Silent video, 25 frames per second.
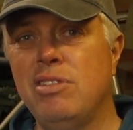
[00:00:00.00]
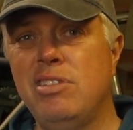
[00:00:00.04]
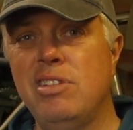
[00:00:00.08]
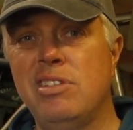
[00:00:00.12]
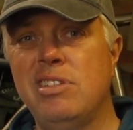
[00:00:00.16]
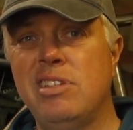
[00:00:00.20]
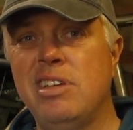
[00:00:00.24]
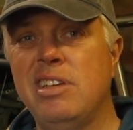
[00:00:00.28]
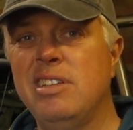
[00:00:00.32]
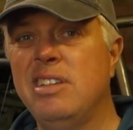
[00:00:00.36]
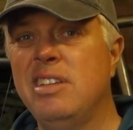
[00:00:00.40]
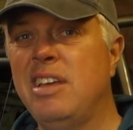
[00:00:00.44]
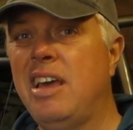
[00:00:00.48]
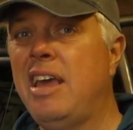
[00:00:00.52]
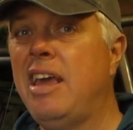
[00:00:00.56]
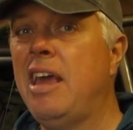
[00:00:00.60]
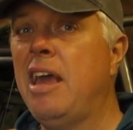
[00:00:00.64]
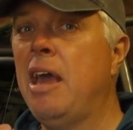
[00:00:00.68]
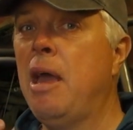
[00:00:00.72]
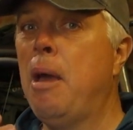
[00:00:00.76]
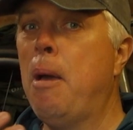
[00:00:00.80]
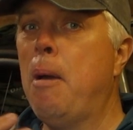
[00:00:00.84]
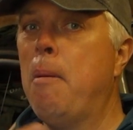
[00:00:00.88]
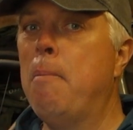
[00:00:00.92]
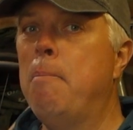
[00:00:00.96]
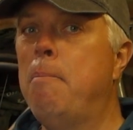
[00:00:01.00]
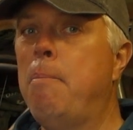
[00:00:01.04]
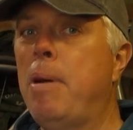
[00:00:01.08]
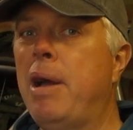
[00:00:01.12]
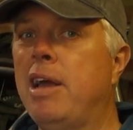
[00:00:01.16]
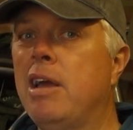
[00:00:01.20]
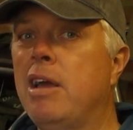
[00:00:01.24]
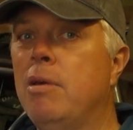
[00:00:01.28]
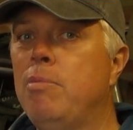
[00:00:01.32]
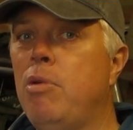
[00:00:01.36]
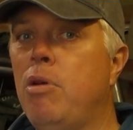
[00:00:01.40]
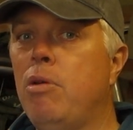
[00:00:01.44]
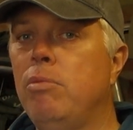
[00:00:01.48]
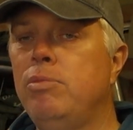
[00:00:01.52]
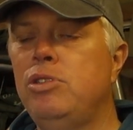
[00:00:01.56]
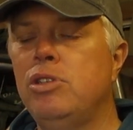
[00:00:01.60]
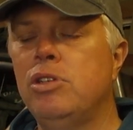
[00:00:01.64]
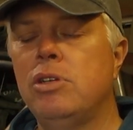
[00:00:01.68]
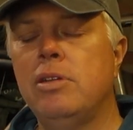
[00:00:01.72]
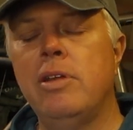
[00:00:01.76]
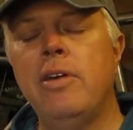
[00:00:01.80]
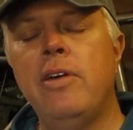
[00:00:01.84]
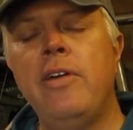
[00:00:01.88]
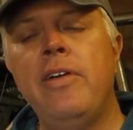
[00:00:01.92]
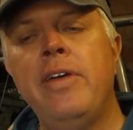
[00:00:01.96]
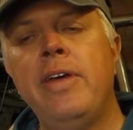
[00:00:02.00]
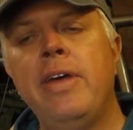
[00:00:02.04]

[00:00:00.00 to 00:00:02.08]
just as a backup option.